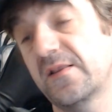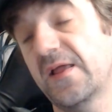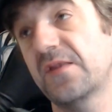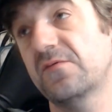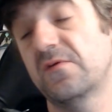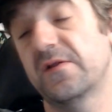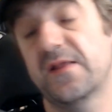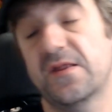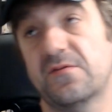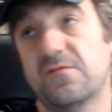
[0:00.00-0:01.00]
Last one.
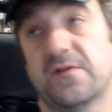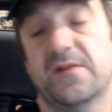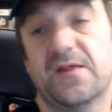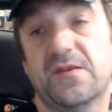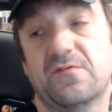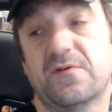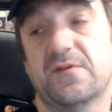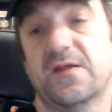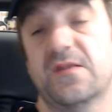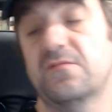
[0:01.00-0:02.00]
Come
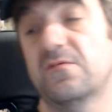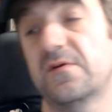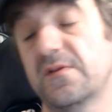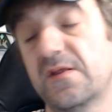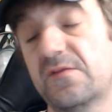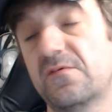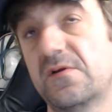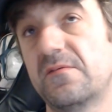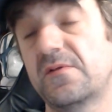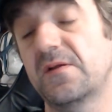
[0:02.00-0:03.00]

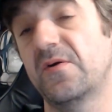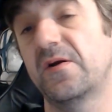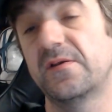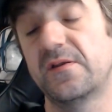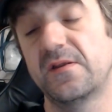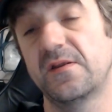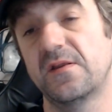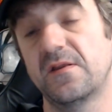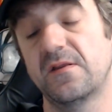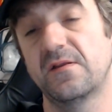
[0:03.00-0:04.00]
on.
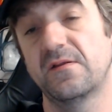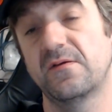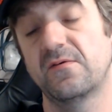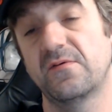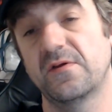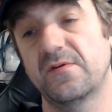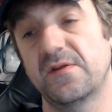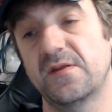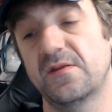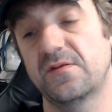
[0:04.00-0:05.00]
Where
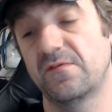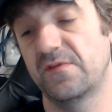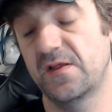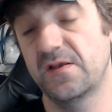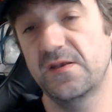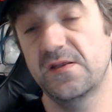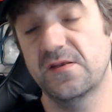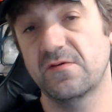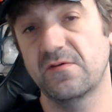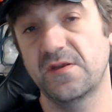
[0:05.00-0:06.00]
is... So none of
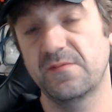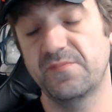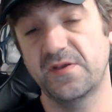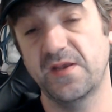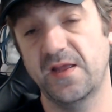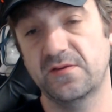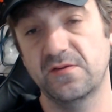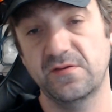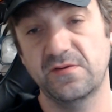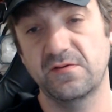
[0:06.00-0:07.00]
these are in
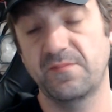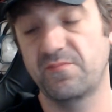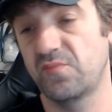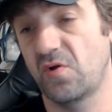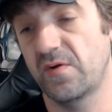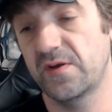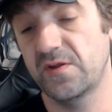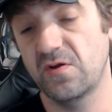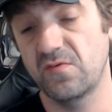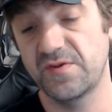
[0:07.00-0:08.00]
protectors. So I'm going to
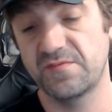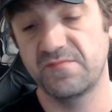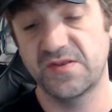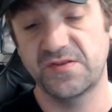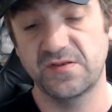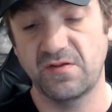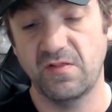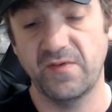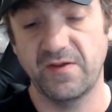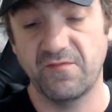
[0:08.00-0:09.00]
go with misses all
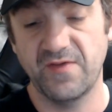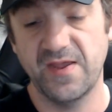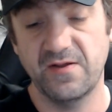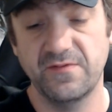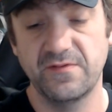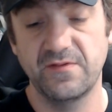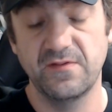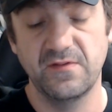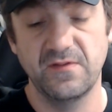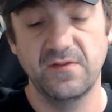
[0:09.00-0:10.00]
the way around.
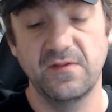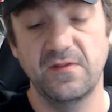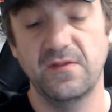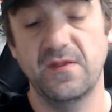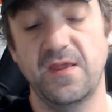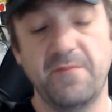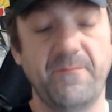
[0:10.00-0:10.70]
And